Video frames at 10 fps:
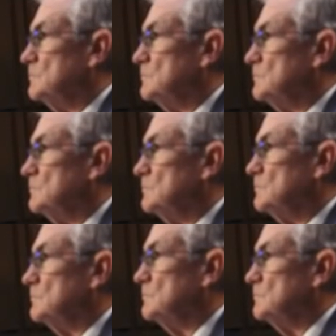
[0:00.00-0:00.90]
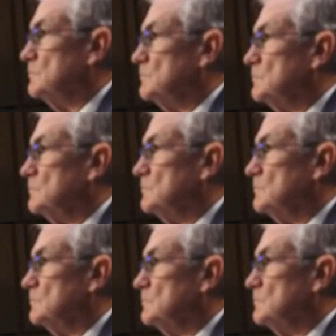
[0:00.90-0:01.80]

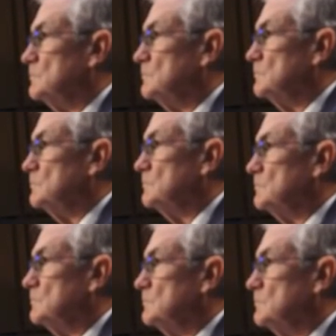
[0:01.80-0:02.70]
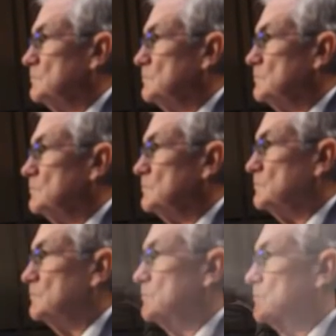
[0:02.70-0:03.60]
(silent)